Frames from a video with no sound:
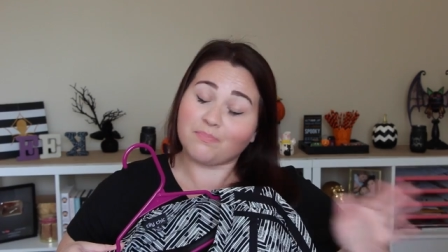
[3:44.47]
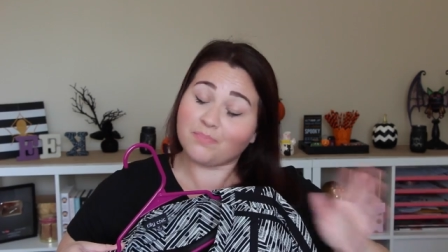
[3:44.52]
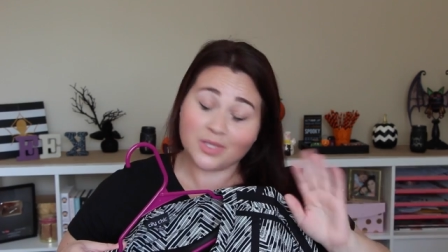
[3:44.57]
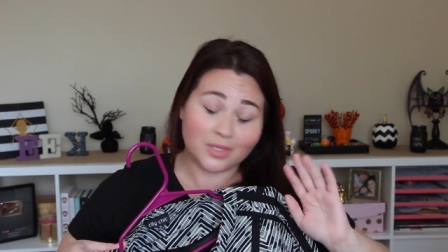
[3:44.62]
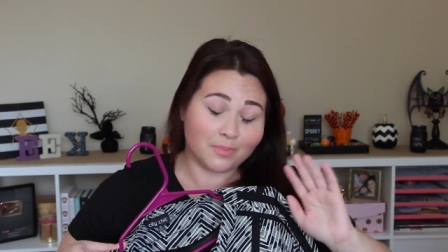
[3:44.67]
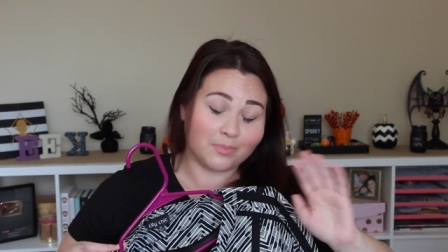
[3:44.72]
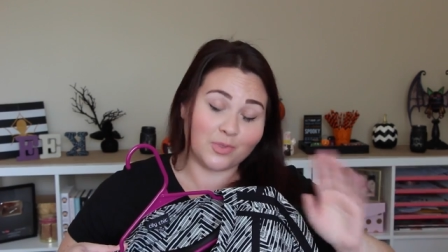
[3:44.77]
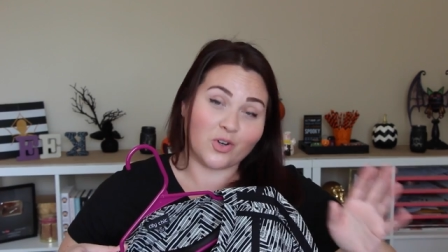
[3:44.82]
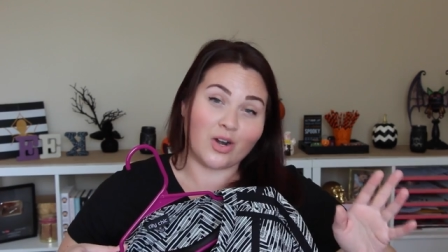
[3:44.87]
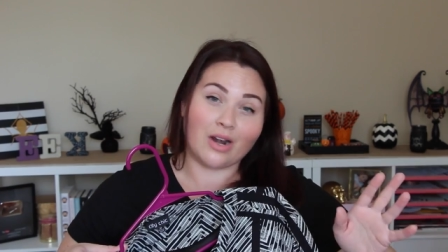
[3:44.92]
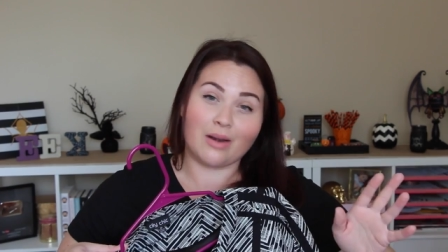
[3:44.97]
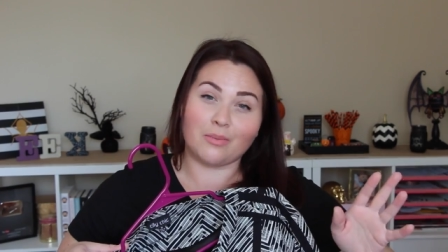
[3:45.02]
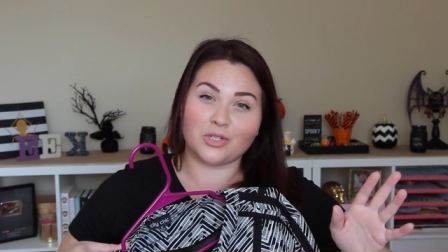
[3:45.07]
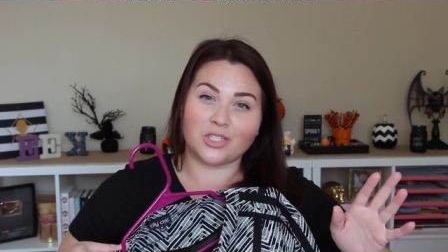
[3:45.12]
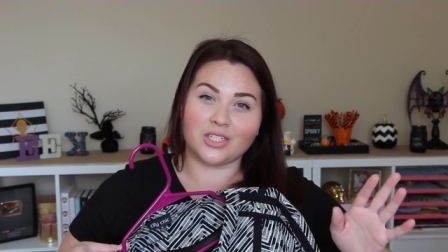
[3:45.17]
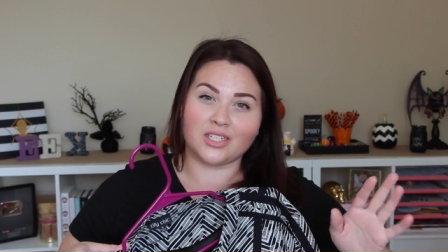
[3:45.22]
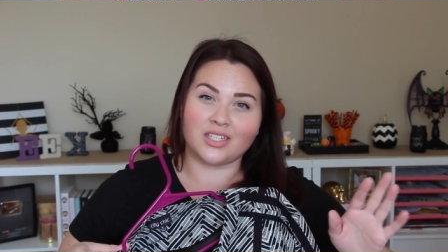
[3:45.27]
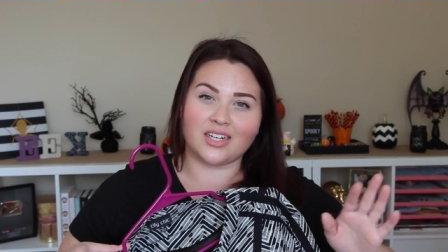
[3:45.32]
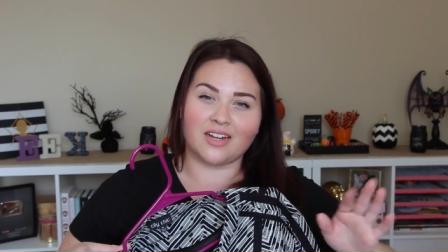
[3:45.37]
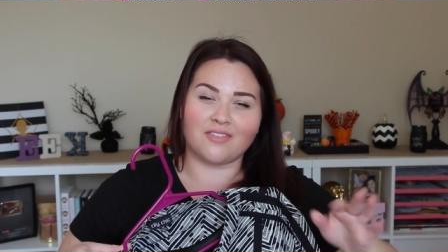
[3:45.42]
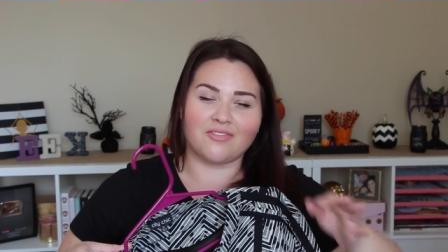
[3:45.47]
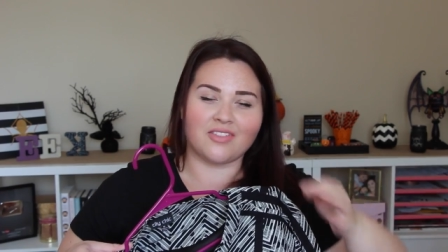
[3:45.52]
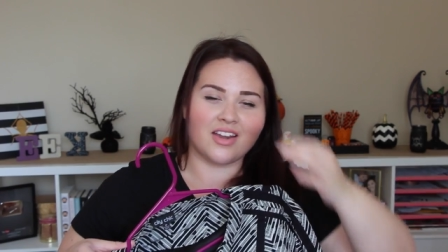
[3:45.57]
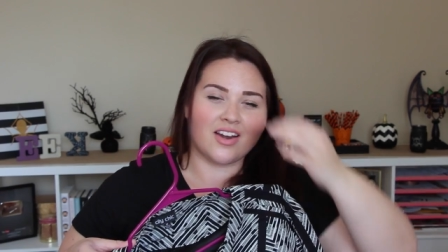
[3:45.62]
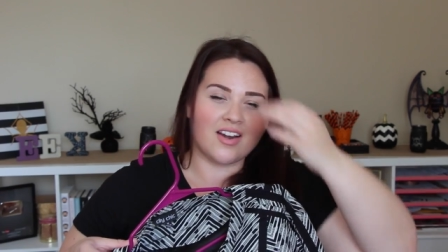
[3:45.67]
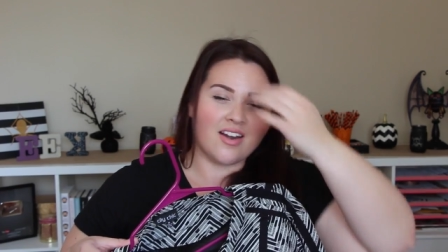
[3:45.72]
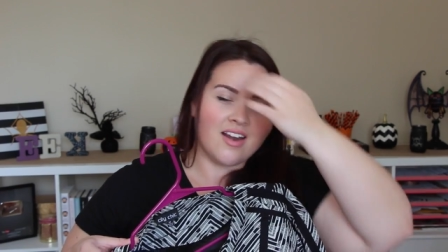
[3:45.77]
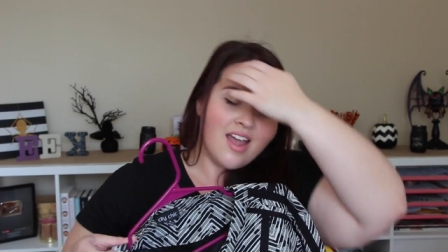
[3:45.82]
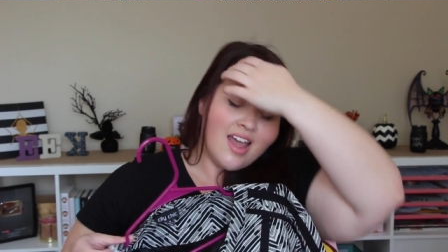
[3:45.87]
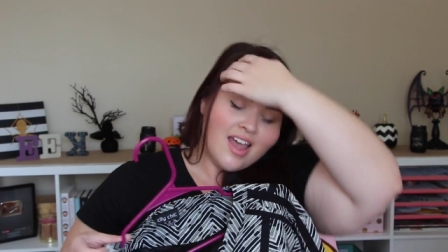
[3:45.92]
subscribers and stuff
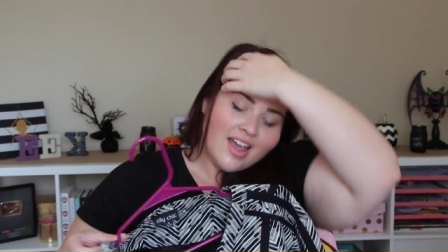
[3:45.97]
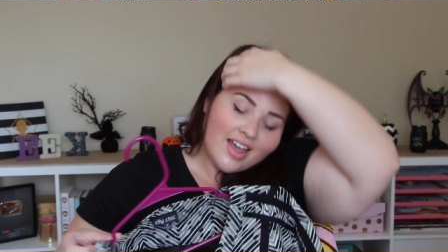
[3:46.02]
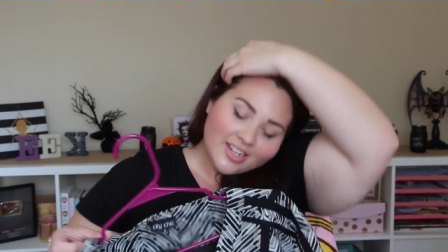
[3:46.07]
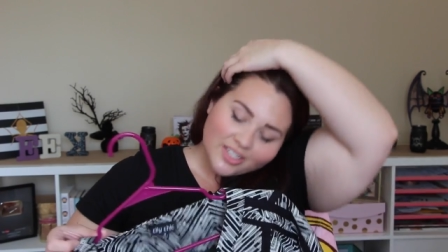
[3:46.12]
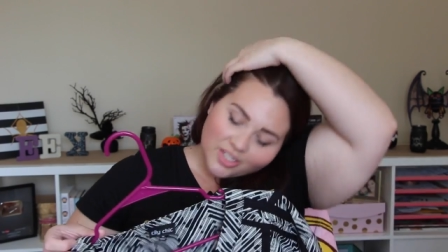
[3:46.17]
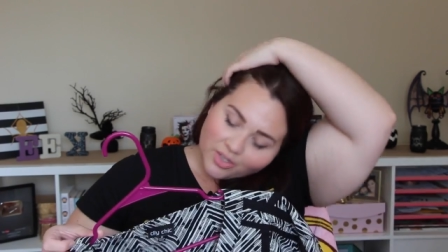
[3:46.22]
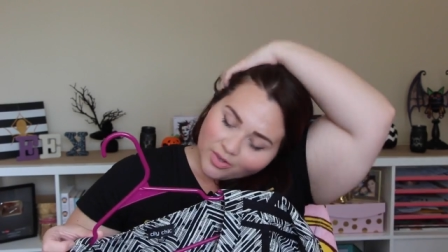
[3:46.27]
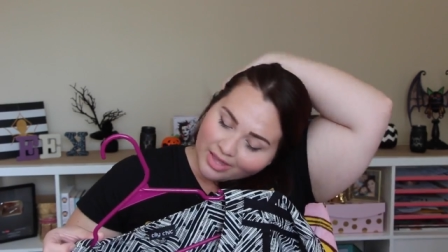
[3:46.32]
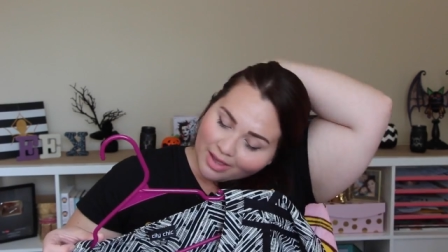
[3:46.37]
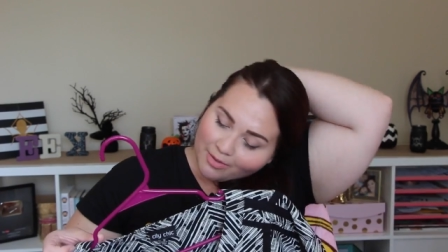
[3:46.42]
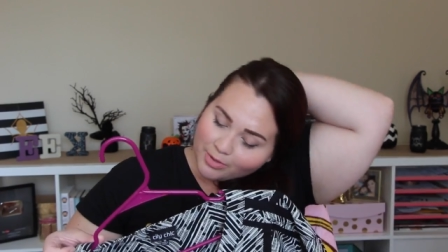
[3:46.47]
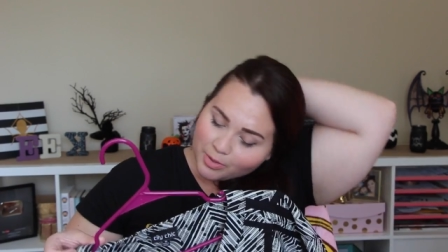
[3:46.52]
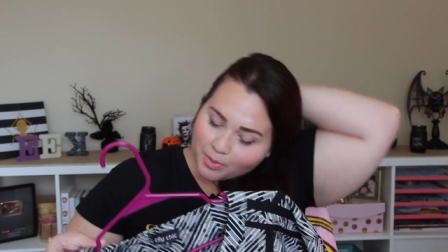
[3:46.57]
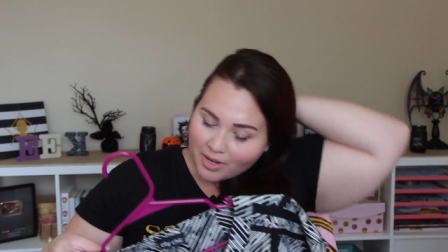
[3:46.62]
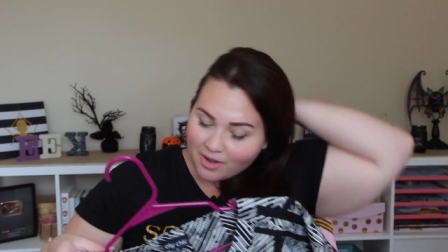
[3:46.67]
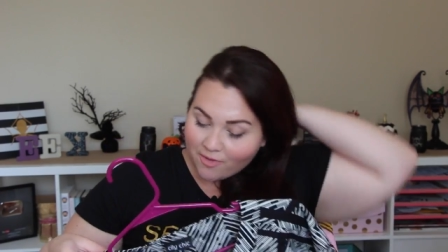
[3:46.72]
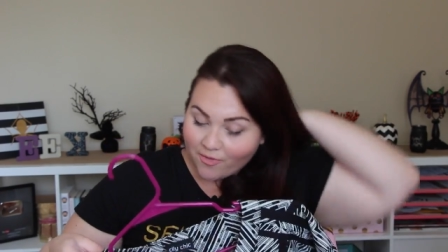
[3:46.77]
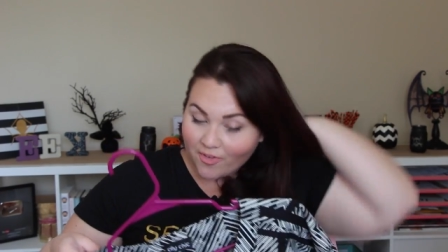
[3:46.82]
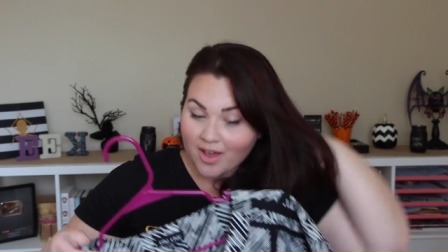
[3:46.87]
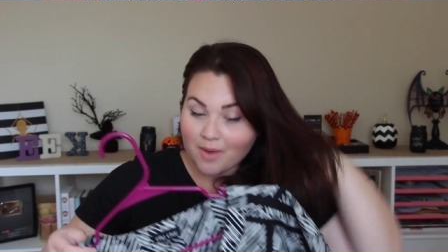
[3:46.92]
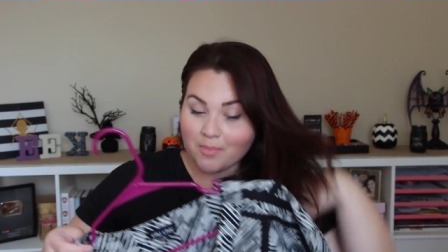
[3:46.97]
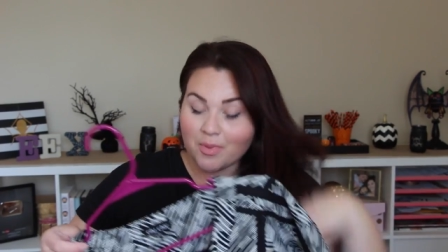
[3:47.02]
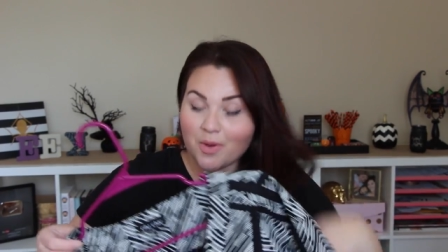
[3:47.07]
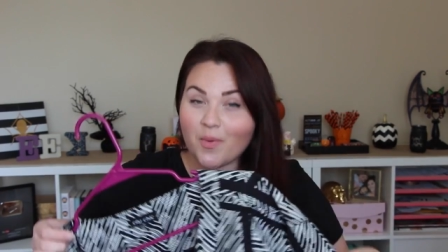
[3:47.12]
there. And so that was pretty fun.